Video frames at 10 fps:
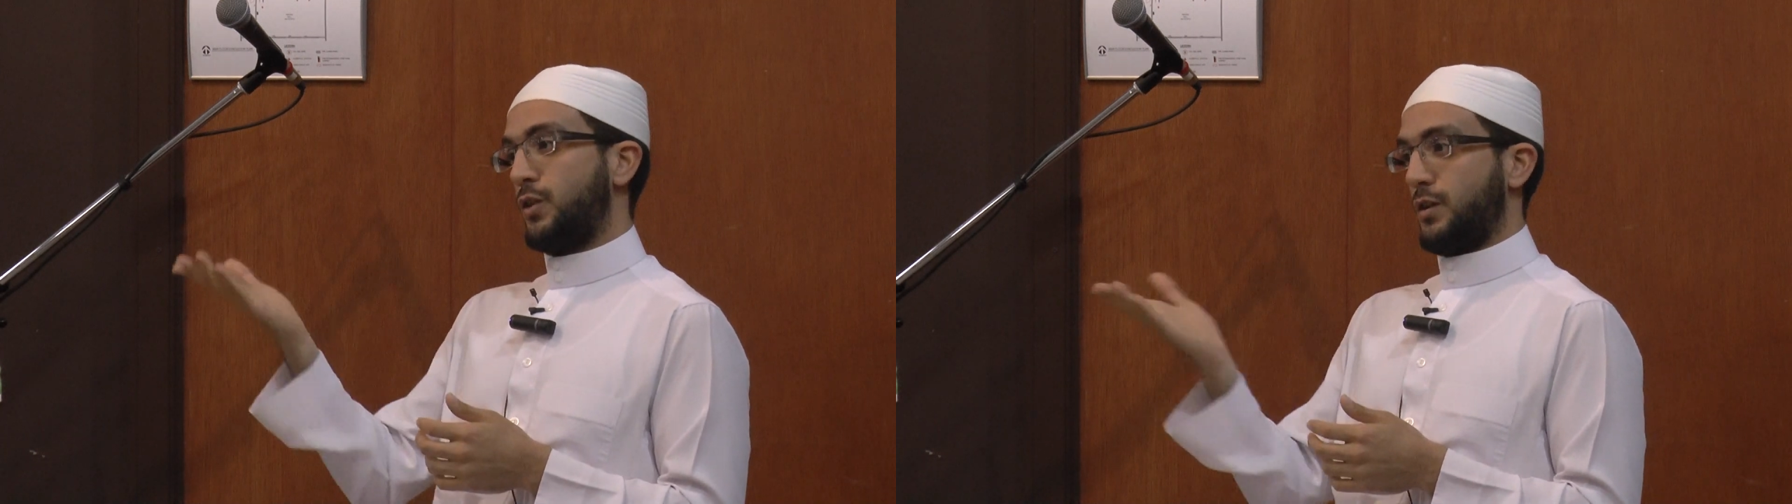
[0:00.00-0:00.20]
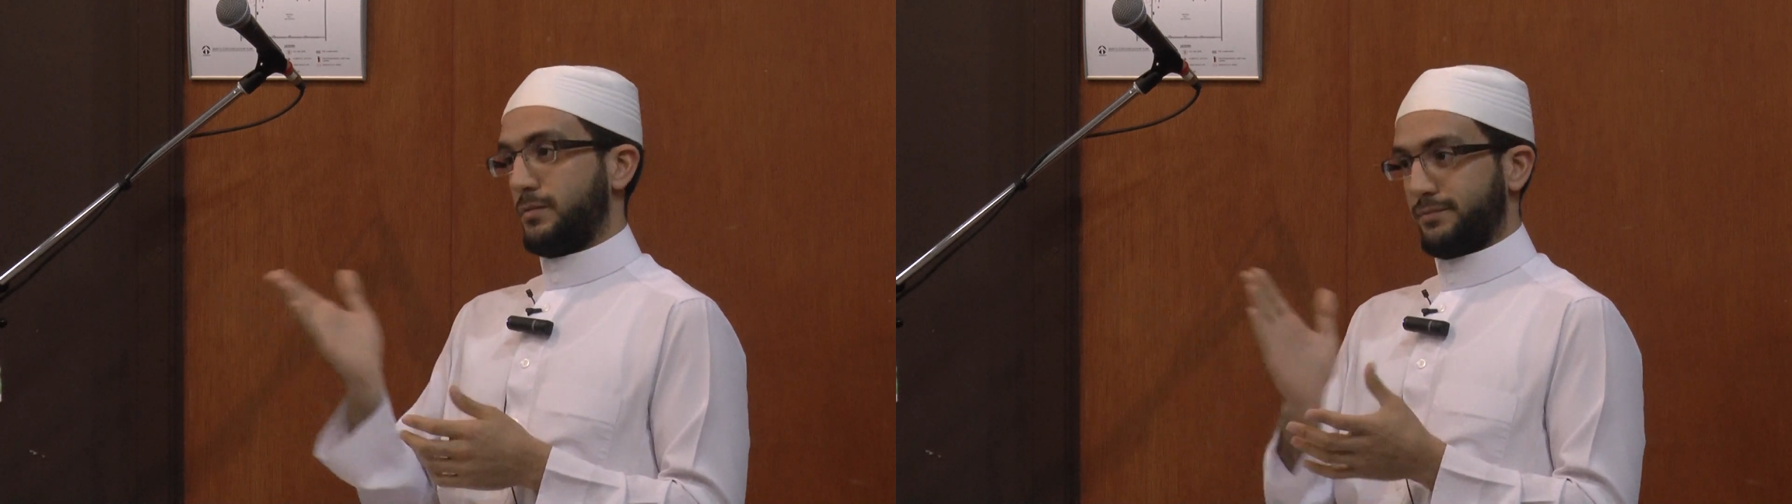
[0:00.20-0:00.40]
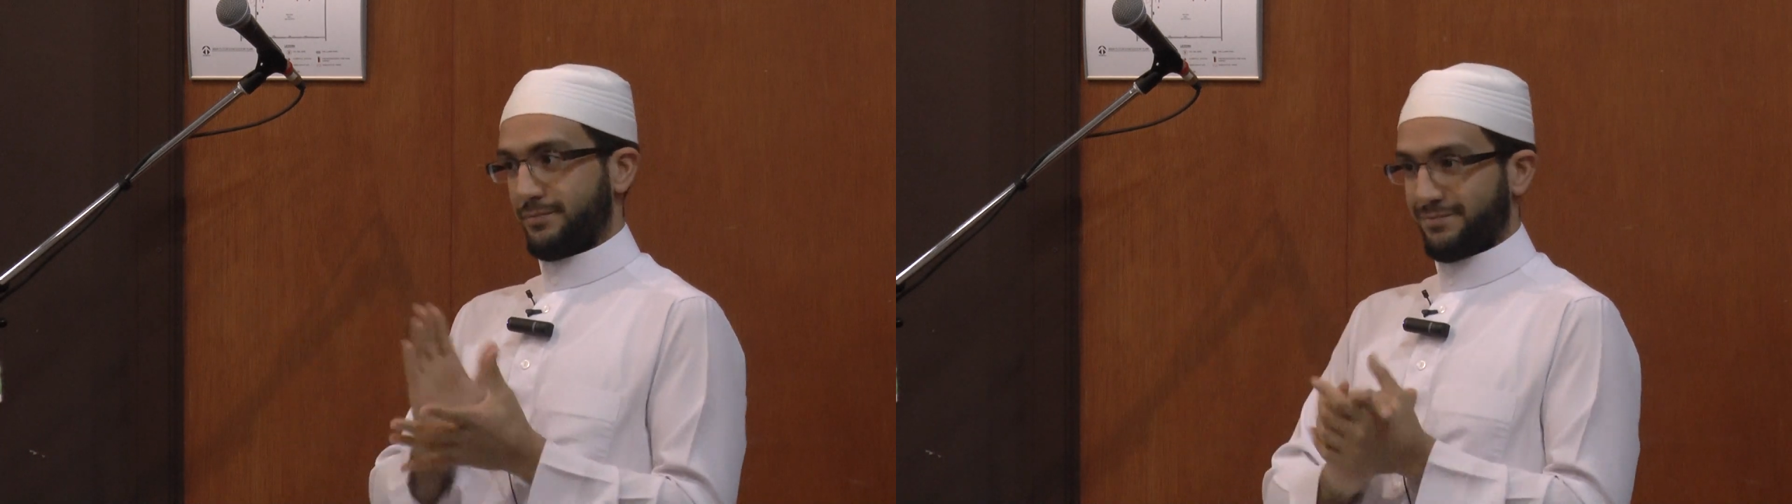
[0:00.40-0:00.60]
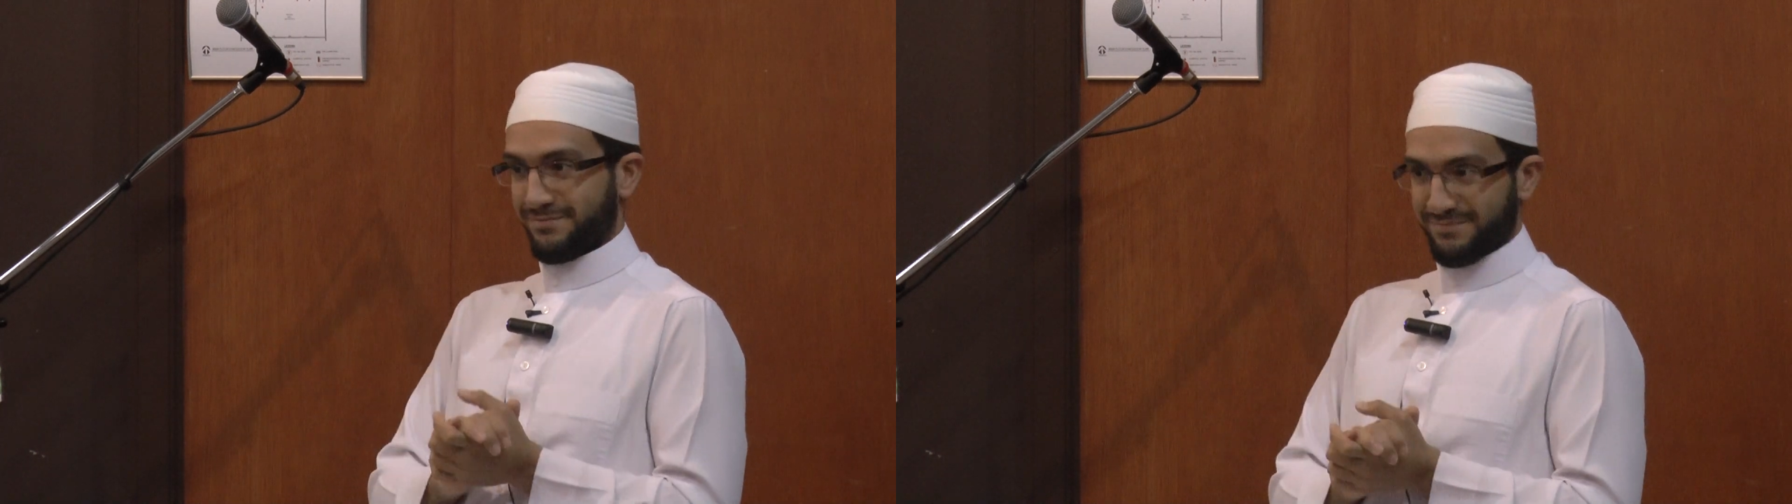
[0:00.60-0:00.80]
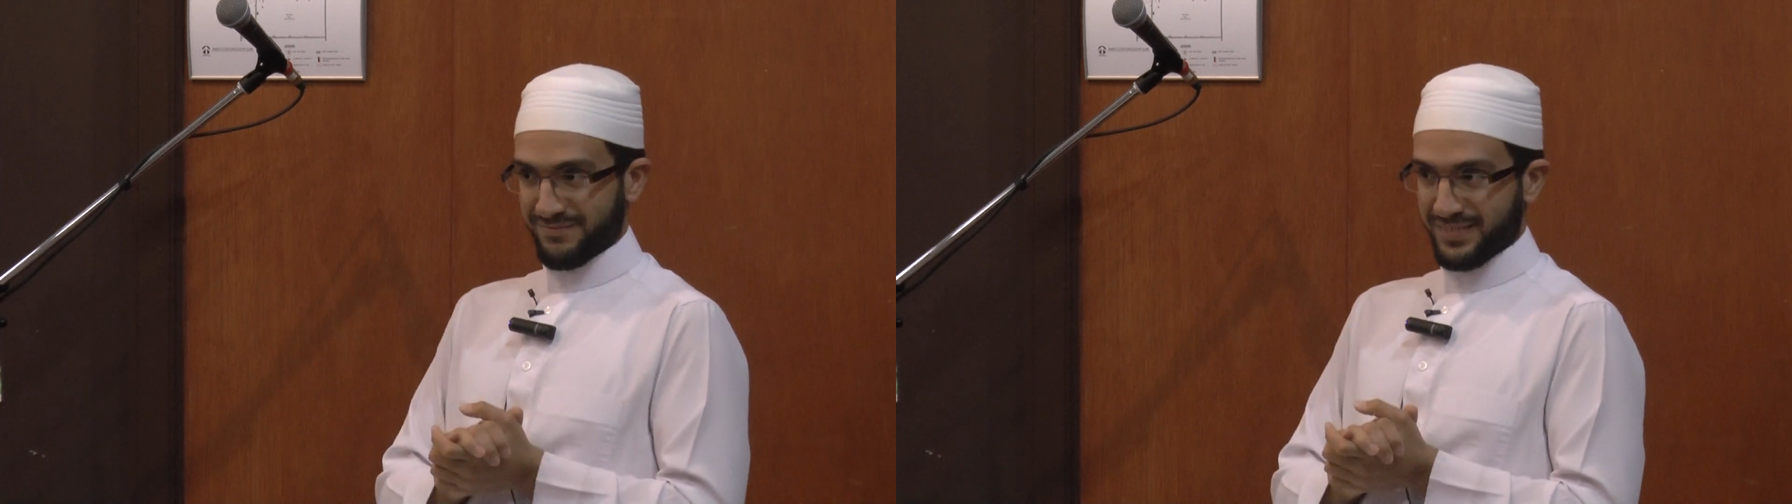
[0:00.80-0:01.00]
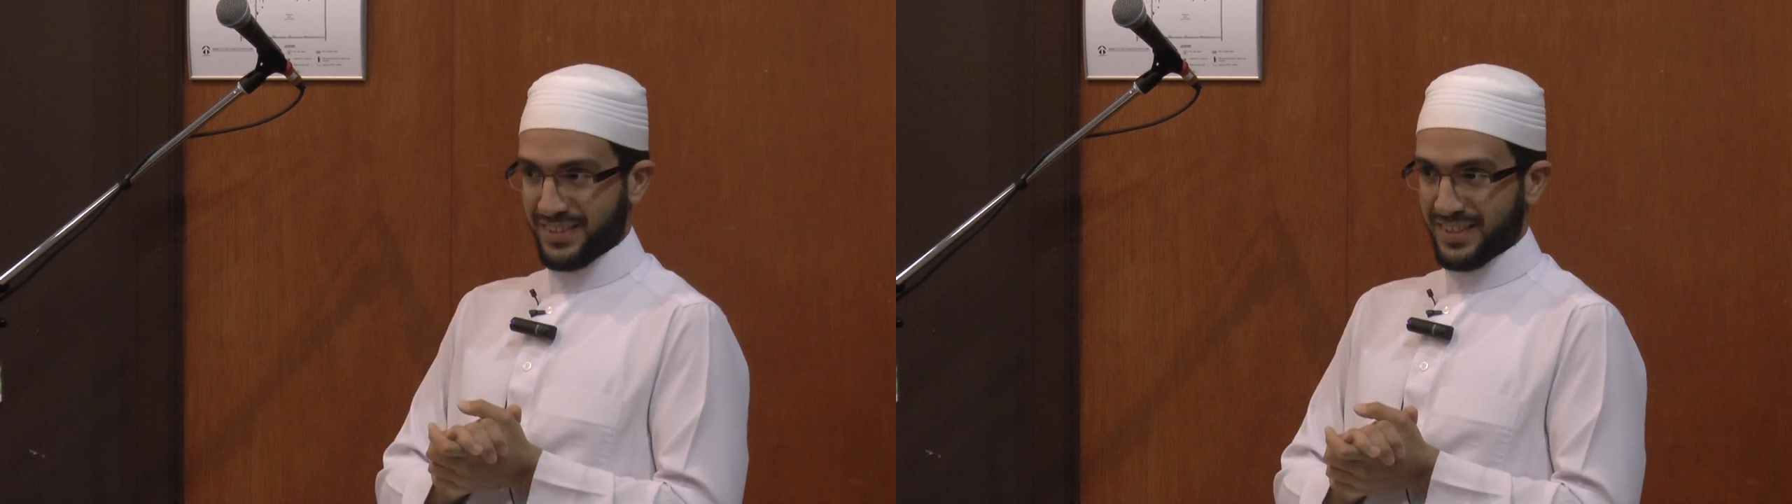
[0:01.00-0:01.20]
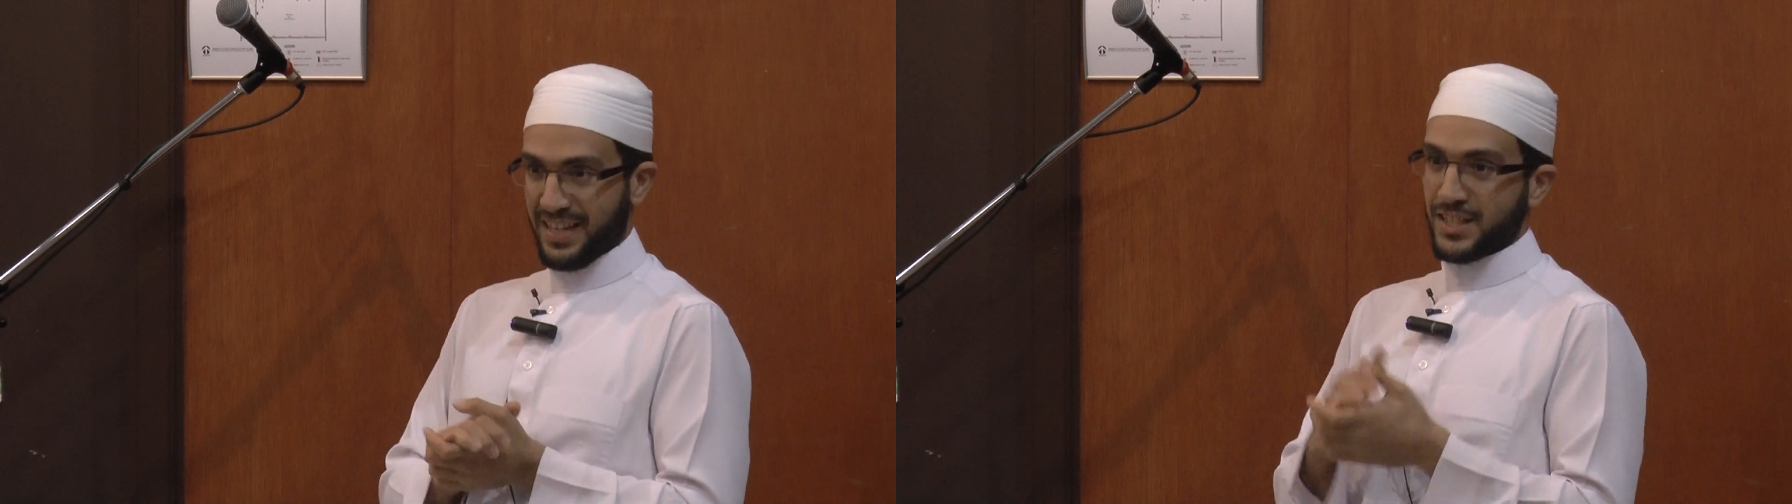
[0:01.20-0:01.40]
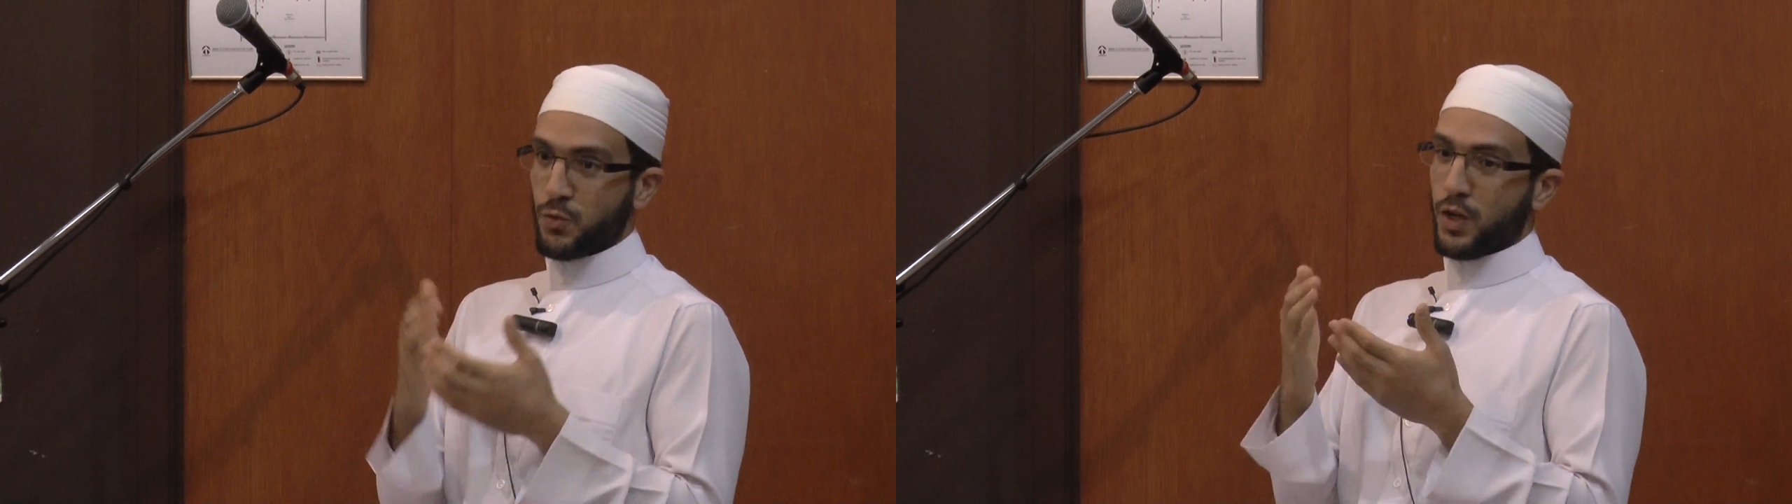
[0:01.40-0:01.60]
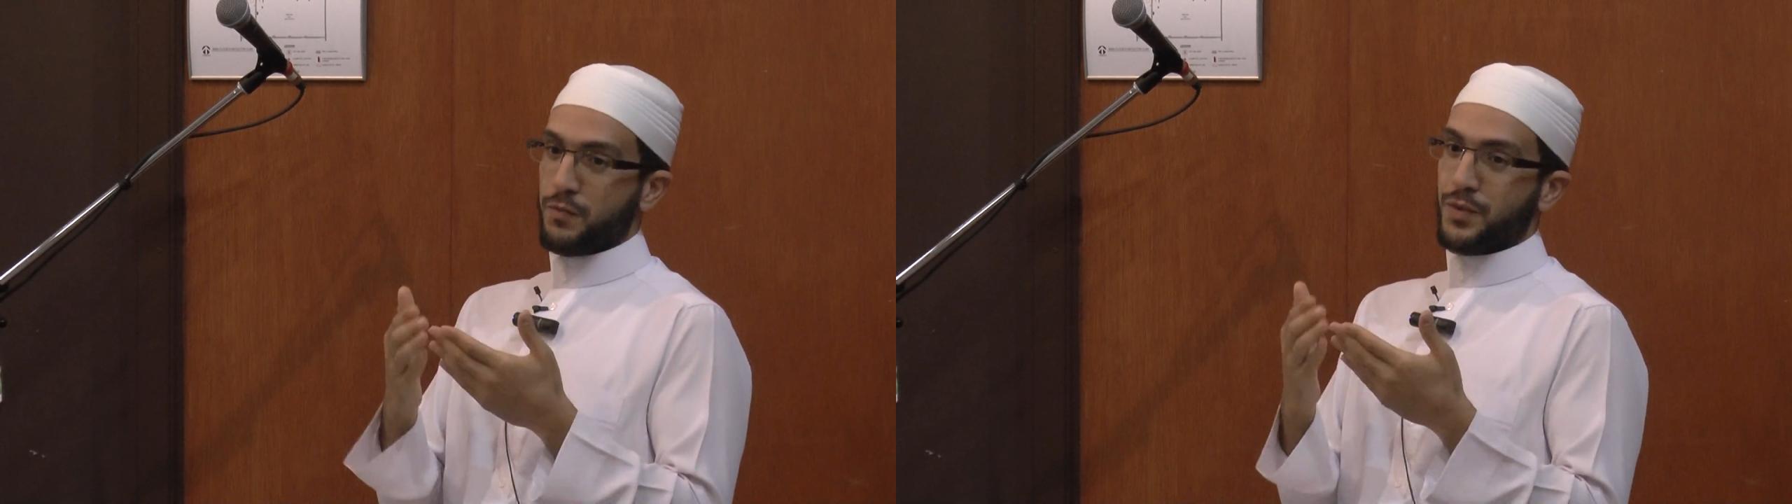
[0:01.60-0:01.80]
her. That's one of